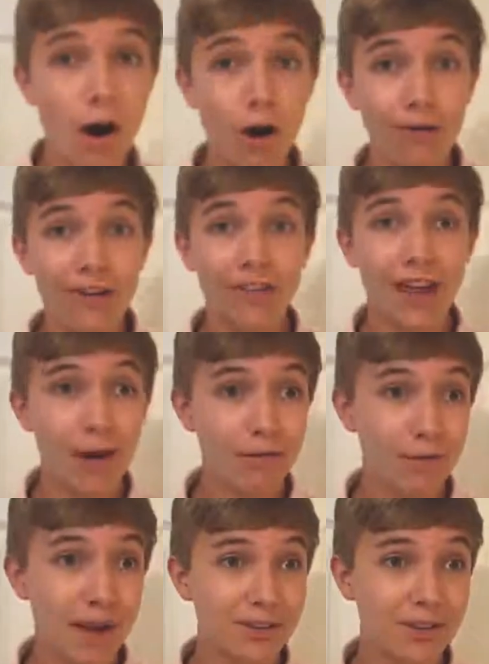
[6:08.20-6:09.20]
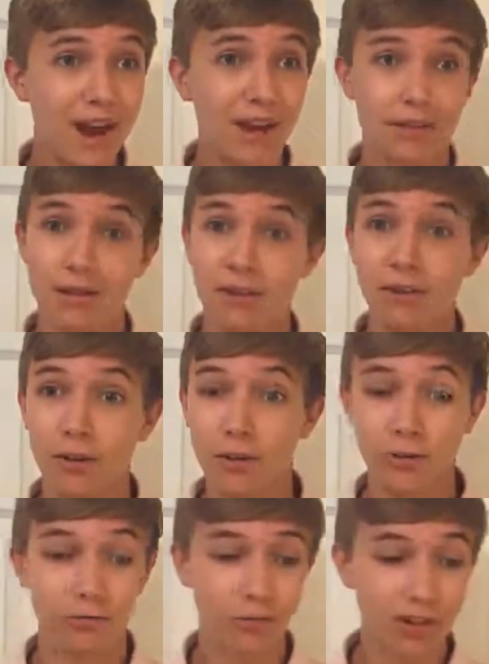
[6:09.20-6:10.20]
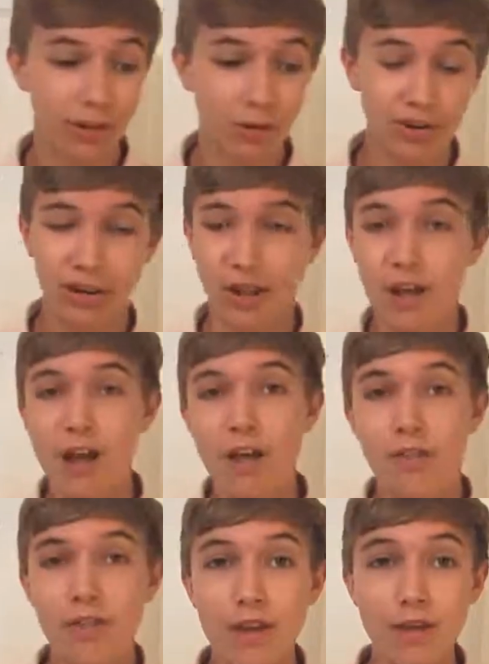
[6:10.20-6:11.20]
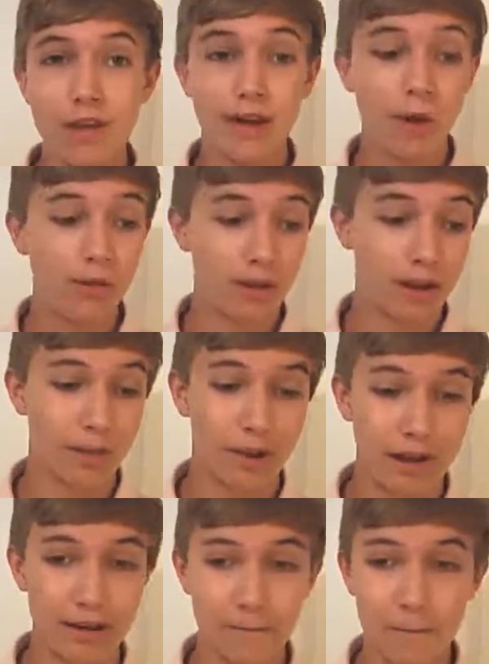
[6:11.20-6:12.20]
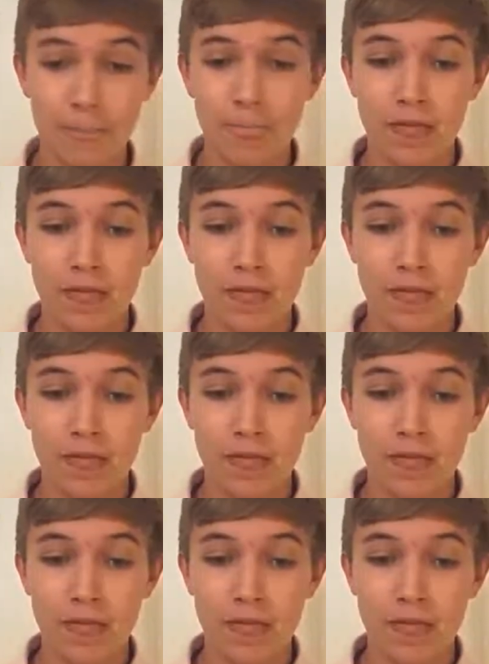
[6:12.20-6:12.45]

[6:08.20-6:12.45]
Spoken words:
Alright, the camera's about to die, so I have to do this really quickly. Things I don't like about it.